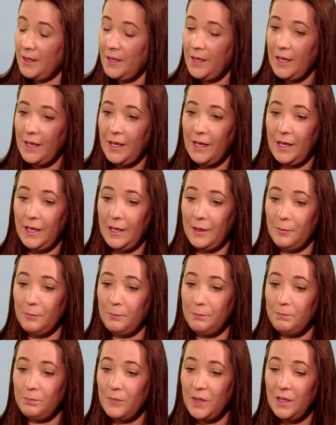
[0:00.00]

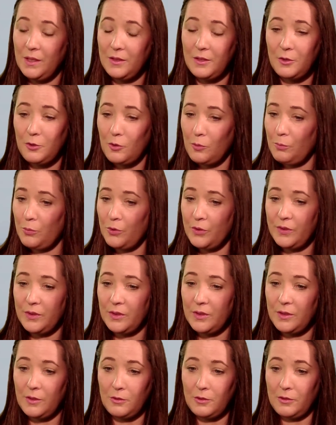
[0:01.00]
The numbers of
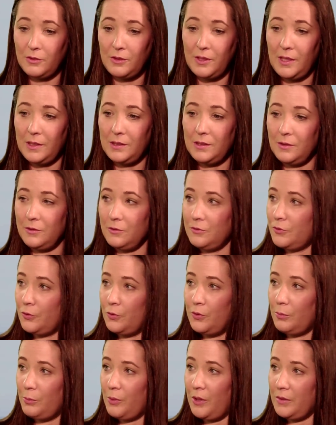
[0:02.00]
suckler cattle going through
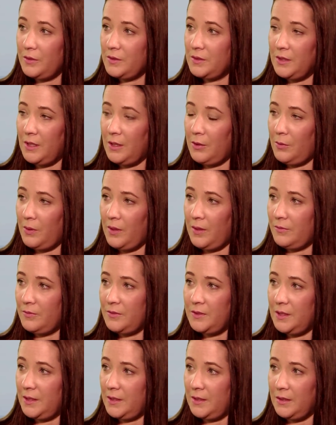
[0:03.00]
the marts now have
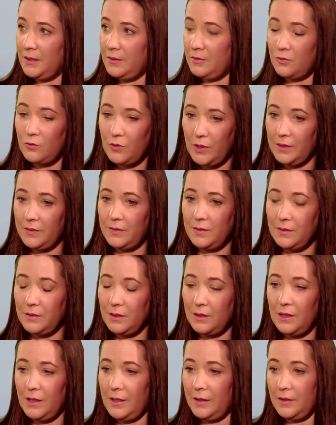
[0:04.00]
taken a drastic
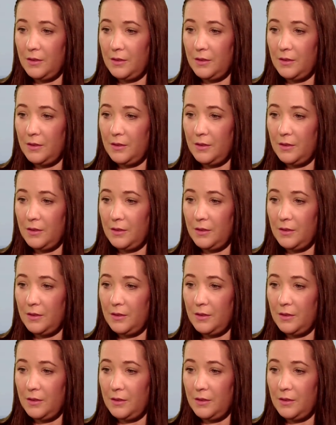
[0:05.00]
decline,